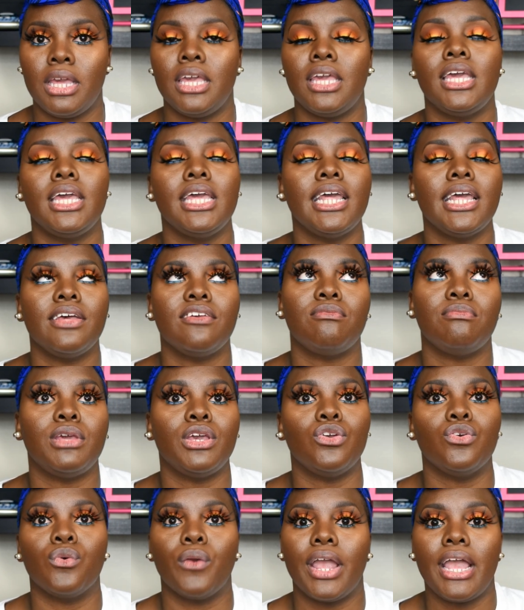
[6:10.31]
He gives
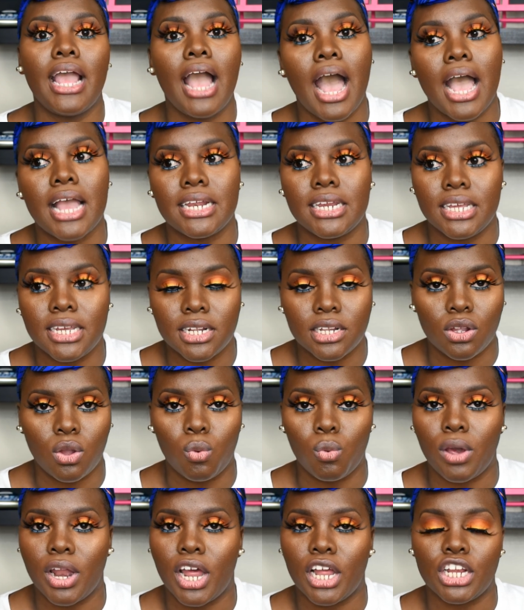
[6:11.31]
me great ideas
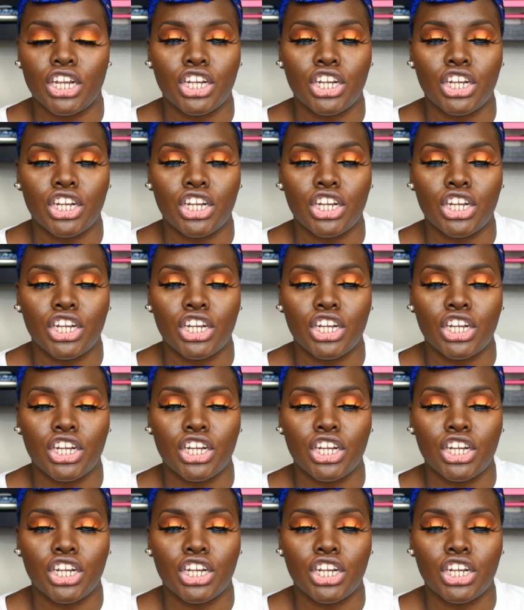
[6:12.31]
on what I